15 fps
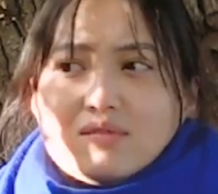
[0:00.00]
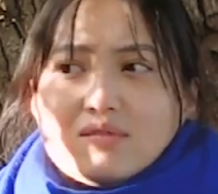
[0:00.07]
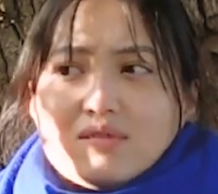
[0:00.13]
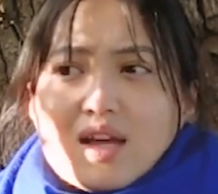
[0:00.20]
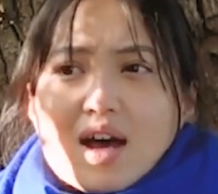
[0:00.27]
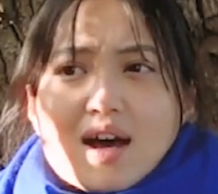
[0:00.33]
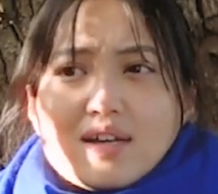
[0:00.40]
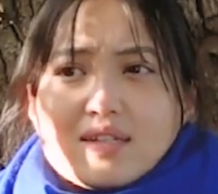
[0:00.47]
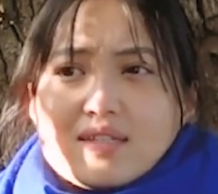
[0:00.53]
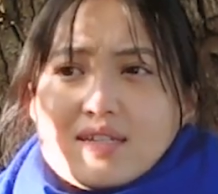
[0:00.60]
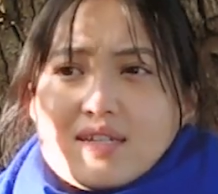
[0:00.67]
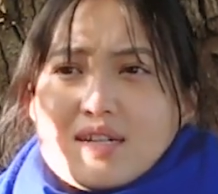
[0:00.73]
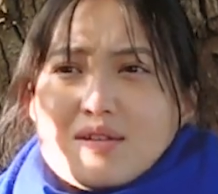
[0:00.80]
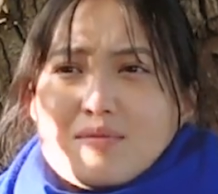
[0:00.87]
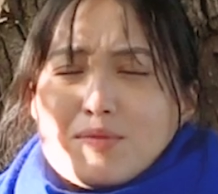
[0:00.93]

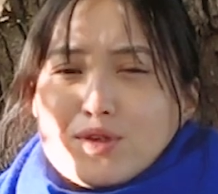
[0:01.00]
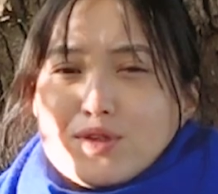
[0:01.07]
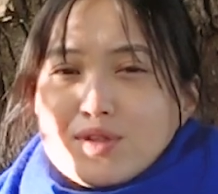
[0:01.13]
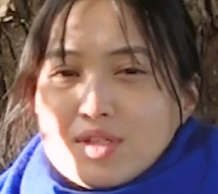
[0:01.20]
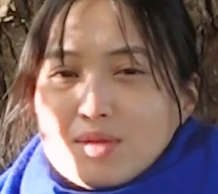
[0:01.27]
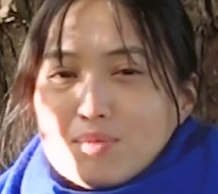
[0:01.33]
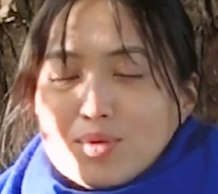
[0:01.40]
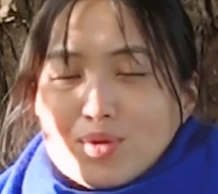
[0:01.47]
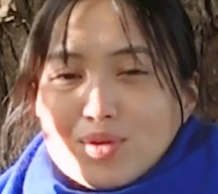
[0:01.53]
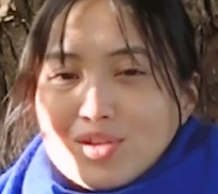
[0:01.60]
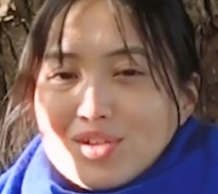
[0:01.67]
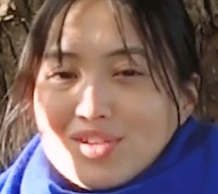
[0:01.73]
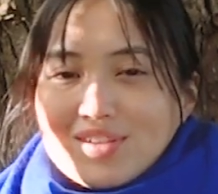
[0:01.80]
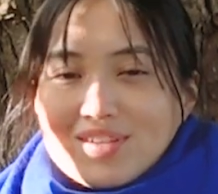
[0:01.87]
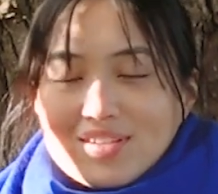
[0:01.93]
Last and most
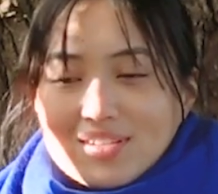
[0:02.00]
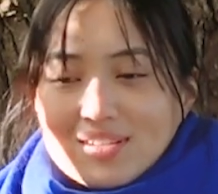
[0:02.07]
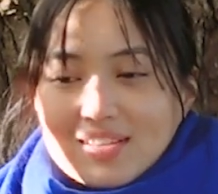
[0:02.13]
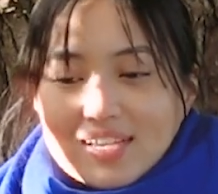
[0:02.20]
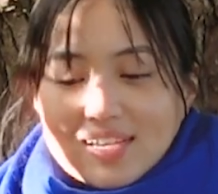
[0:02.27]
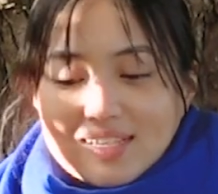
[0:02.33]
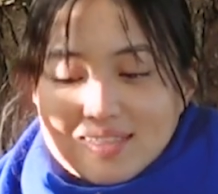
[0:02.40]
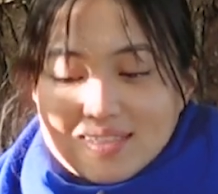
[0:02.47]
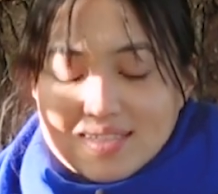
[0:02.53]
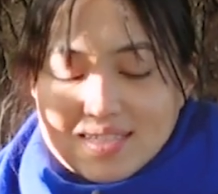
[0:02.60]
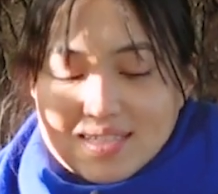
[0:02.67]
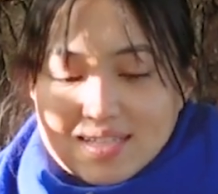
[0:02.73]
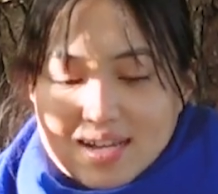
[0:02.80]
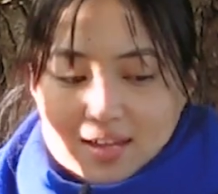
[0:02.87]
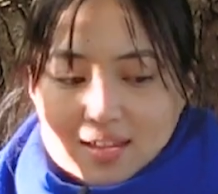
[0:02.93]
important
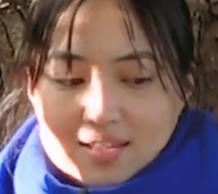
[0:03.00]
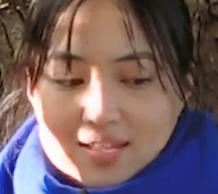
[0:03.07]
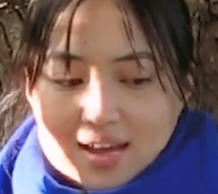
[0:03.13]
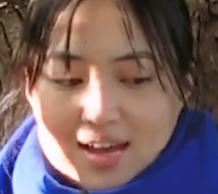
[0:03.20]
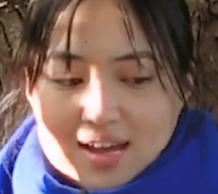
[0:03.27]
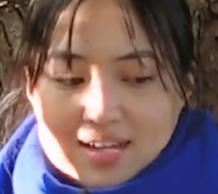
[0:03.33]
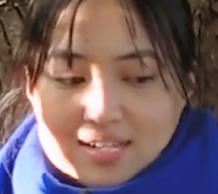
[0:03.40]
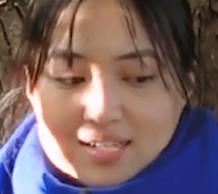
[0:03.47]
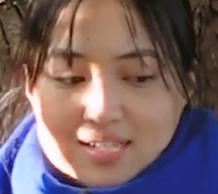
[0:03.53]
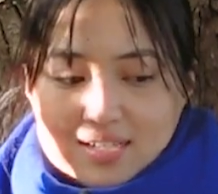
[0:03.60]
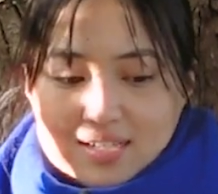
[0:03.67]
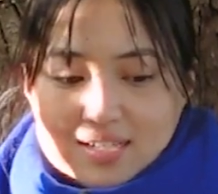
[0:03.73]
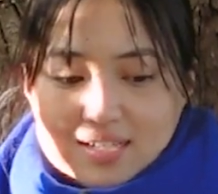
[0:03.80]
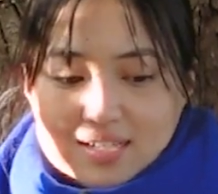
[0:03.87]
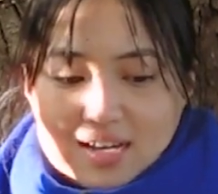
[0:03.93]
things
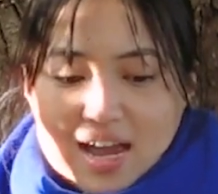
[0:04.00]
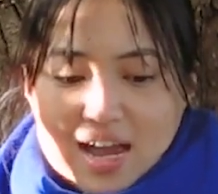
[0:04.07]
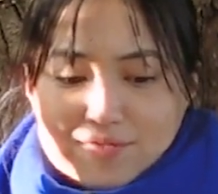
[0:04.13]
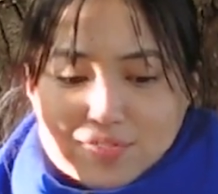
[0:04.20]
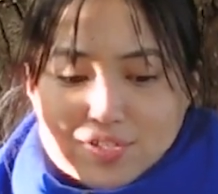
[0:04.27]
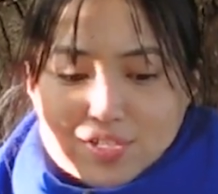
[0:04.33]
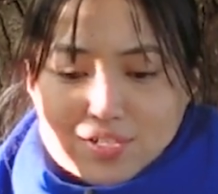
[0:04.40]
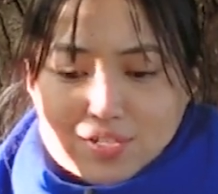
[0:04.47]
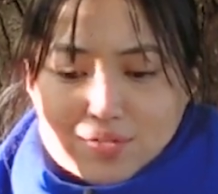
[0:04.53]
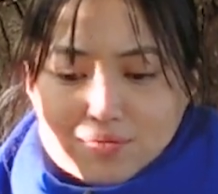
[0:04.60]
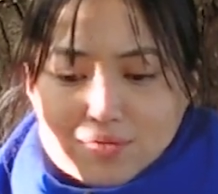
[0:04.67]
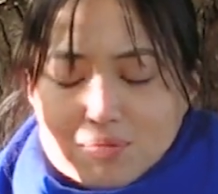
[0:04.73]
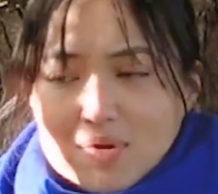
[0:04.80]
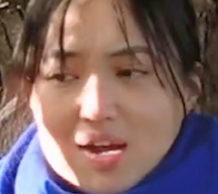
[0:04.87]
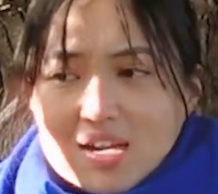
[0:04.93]
that I have to
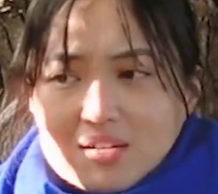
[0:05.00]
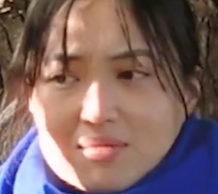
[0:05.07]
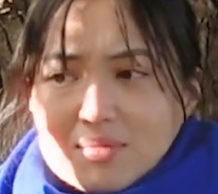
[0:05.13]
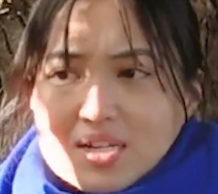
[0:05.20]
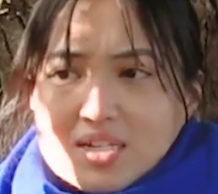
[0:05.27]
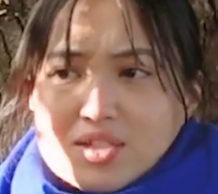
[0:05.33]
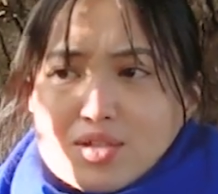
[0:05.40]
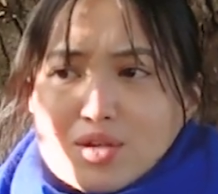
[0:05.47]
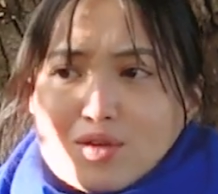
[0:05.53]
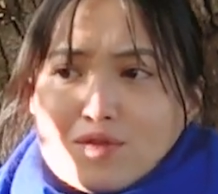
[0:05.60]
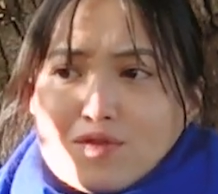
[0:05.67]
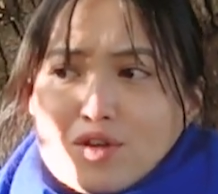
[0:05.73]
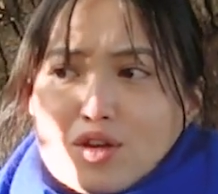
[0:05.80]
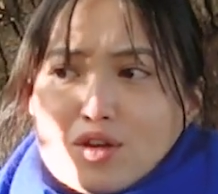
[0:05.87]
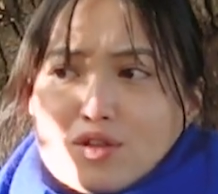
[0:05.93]
remind
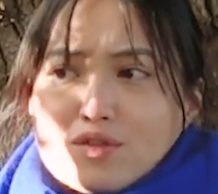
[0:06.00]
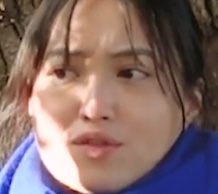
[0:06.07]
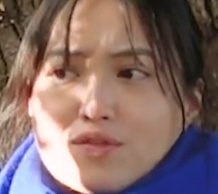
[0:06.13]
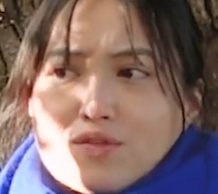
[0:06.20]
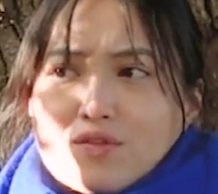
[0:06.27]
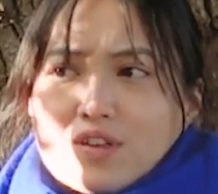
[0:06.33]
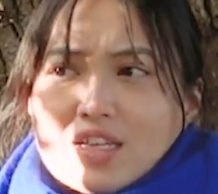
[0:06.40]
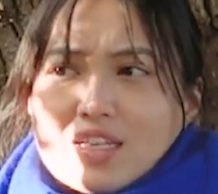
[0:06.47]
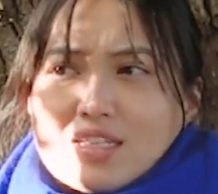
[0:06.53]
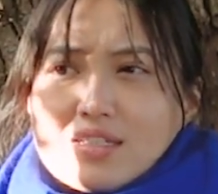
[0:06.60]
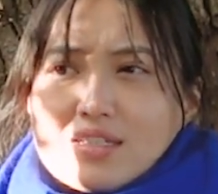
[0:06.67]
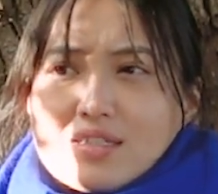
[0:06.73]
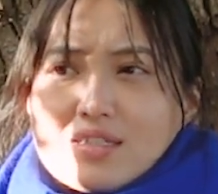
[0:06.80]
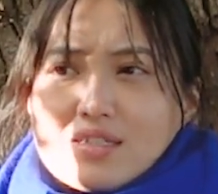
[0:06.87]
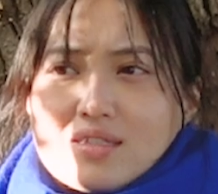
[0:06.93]
myself of
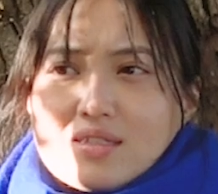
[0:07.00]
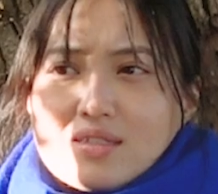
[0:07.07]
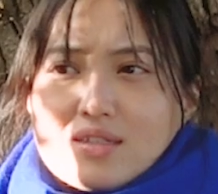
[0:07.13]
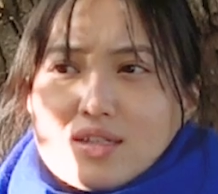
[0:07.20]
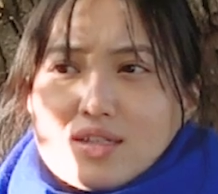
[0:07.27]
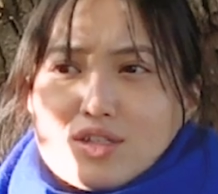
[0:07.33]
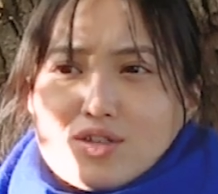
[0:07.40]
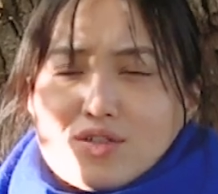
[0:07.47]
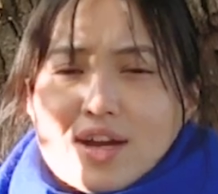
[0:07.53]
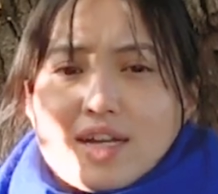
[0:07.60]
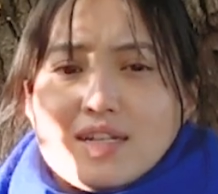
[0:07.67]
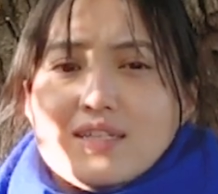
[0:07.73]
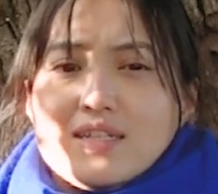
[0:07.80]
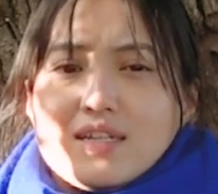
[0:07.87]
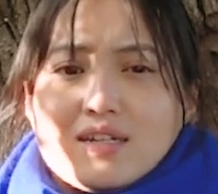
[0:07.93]
is the
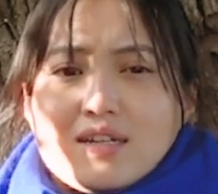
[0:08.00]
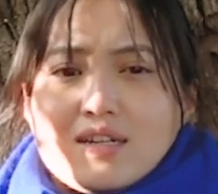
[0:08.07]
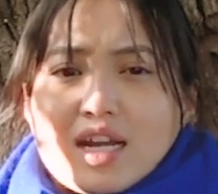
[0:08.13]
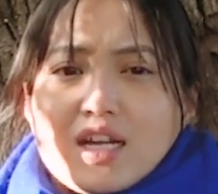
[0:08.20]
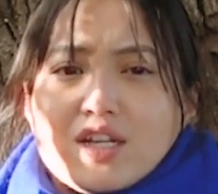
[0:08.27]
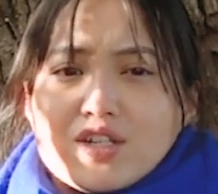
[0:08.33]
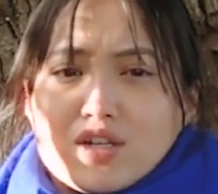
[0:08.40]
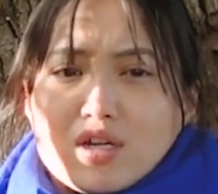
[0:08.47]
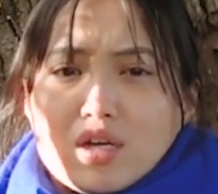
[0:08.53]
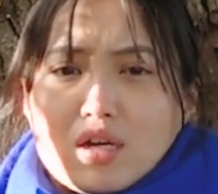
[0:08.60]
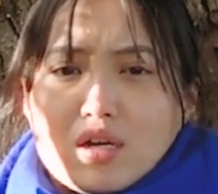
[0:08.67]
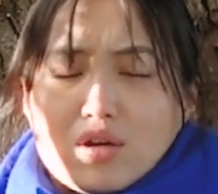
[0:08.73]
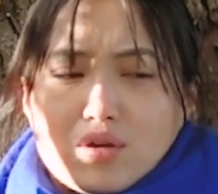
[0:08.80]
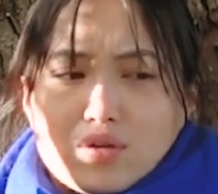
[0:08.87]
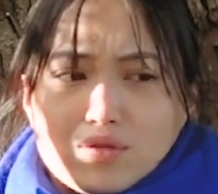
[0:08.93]
transient nature
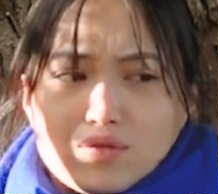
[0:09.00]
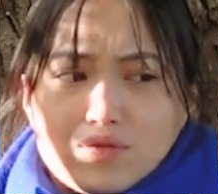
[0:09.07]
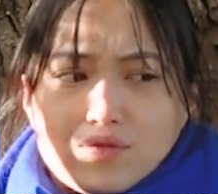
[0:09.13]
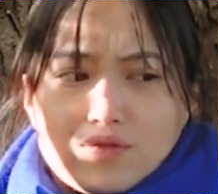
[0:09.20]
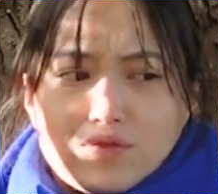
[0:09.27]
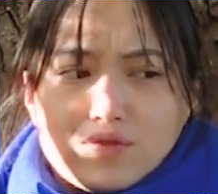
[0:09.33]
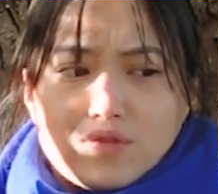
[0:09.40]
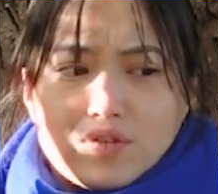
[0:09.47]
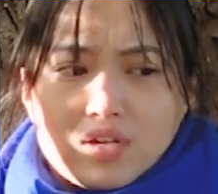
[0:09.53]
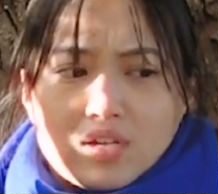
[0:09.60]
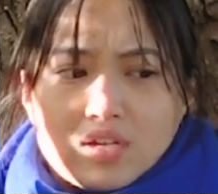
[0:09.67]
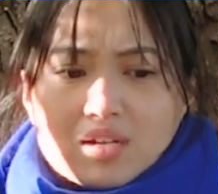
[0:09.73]
of